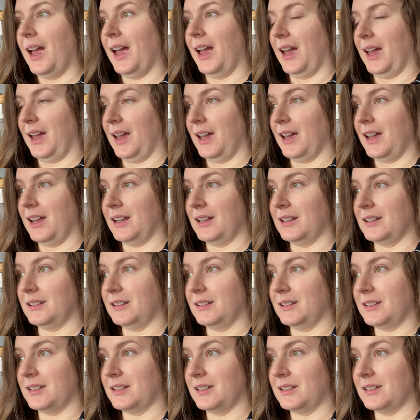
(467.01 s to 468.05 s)

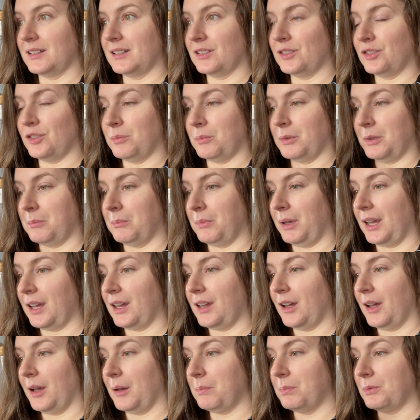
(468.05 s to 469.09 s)
and do my
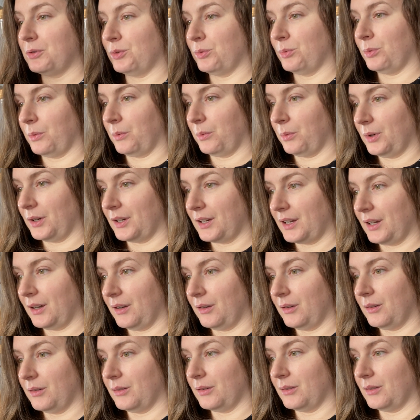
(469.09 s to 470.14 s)
makeup, do a
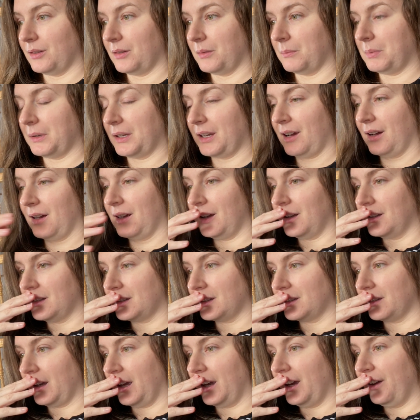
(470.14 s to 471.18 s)
workout
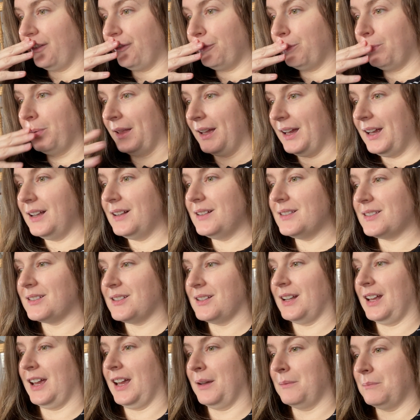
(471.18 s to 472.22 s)
because I have plans today.